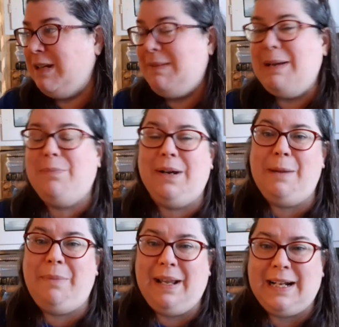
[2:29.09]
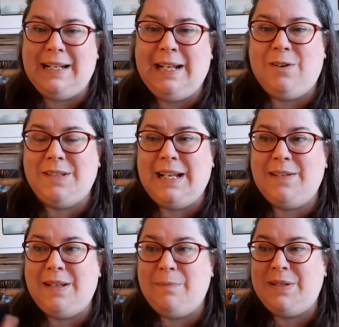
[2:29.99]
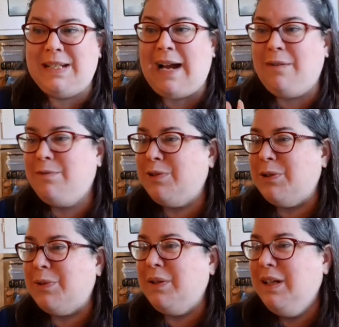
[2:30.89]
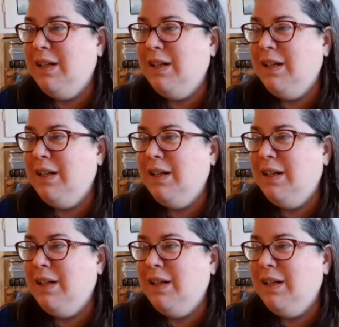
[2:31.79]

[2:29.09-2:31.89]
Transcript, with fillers: I might bring a picnic or like some snack food.